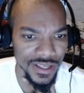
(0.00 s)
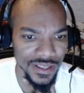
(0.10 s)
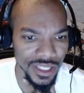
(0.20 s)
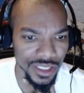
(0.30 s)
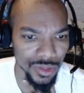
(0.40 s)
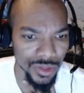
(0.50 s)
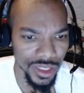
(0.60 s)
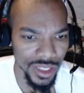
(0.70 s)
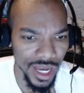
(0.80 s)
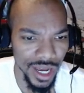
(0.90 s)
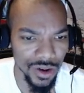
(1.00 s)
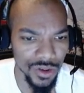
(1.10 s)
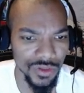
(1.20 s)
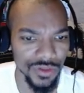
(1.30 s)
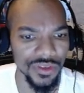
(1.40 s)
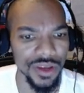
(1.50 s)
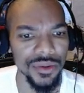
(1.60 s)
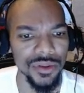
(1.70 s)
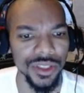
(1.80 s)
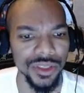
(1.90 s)
This one I owned
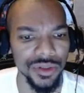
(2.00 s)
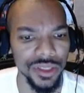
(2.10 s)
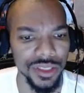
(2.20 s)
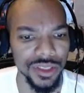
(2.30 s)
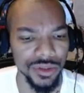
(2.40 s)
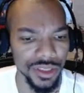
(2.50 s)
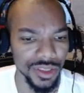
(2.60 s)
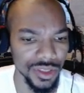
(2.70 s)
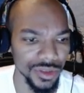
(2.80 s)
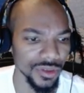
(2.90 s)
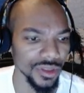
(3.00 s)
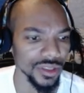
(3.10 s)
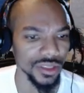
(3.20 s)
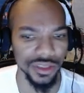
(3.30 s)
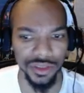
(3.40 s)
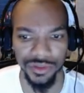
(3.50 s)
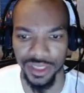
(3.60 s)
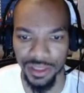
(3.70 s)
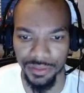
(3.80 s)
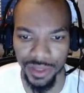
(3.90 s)
February 2022, so this is
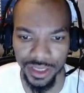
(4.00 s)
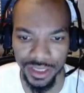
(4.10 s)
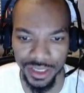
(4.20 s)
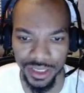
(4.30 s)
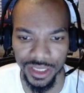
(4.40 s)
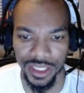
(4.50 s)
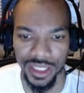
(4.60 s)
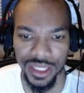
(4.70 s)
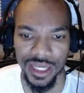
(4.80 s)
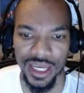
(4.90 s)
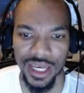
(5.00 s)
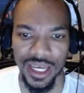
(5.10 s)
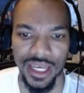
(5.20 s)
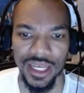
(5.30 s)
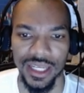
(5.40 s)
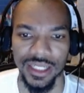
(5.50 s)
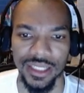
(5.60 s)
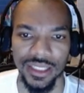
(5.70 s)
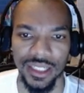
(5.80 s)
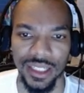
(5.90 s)
13 months.
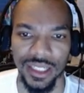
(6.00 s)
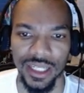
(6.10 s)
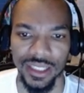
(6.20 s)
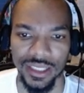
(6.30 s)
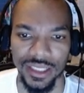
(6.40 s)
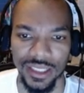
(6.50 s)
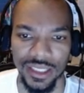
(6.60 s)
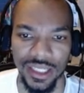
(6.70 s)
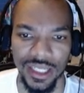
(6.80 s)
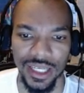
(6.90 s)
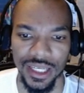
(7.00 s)
And let's see.